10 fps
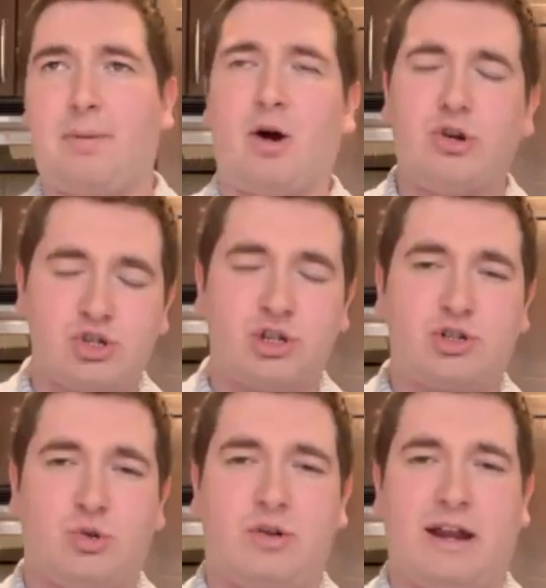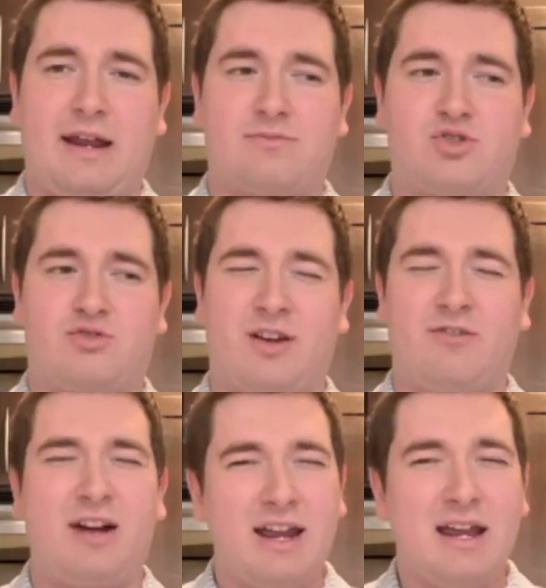partially torn hamstring,
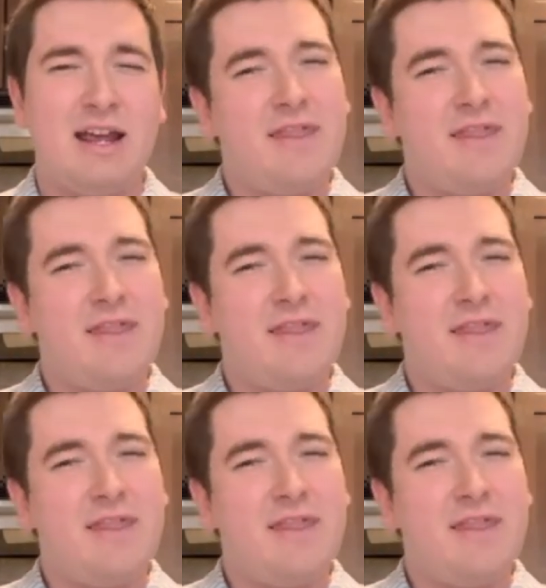right?